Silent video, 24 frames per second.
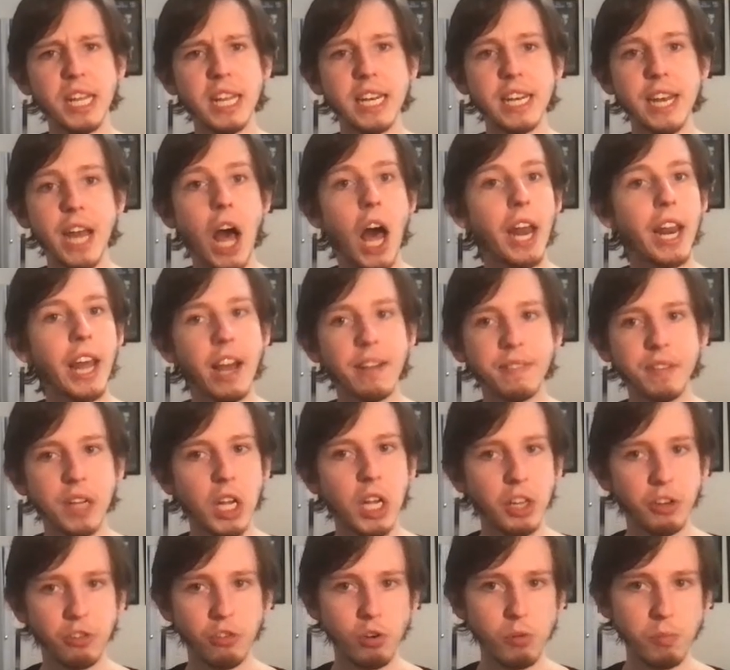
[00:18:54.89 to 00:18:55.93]
and not have
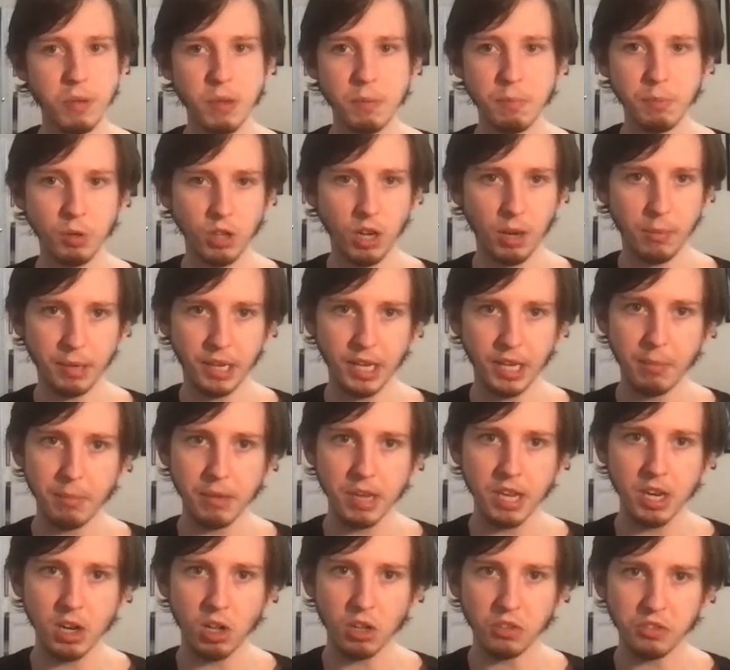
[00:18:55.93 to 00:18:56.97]
100 people coming at
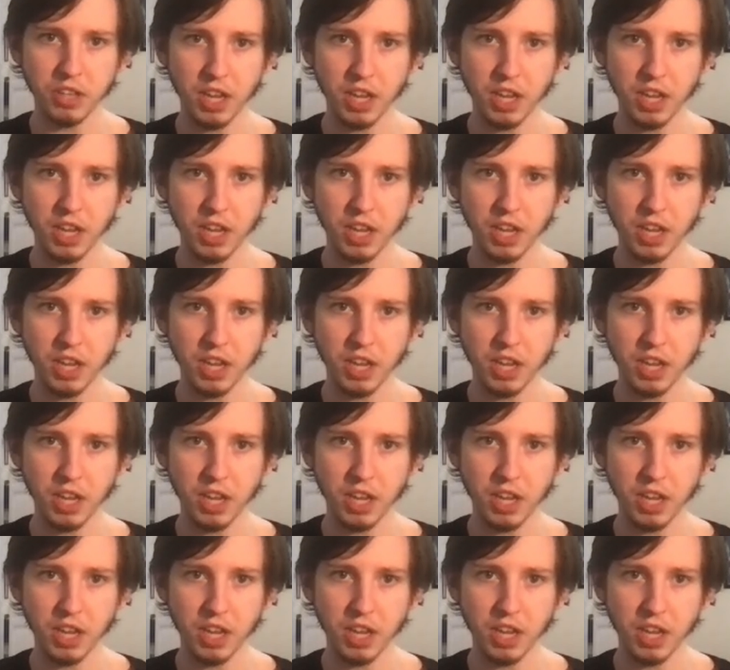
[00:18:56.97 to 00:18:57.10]
me at all